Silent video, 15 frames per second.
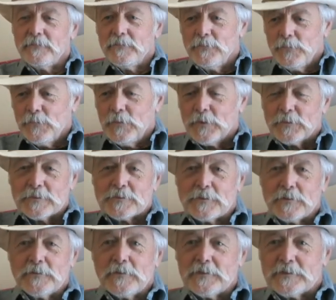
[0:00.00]
there was
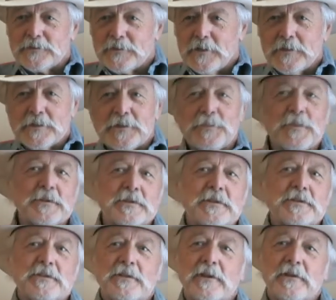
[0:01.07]
sort of this
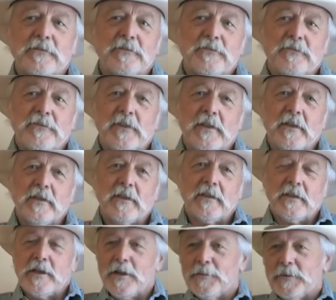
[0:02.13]
juxtaposition of the
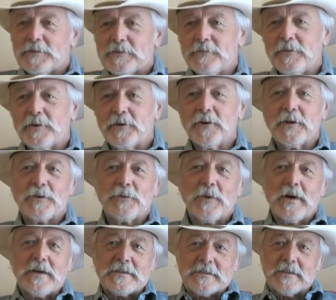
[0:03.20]
elements of the early
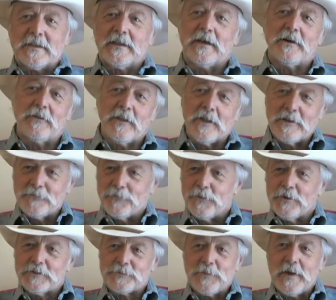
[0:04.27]
West and how life
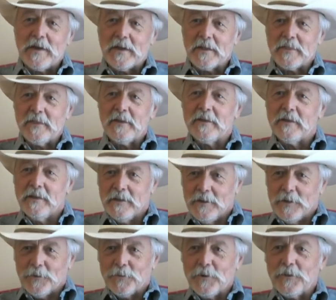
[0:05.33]
was back then
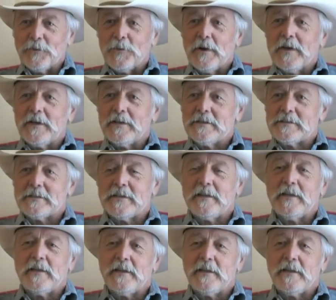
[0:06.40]
with the way it is today.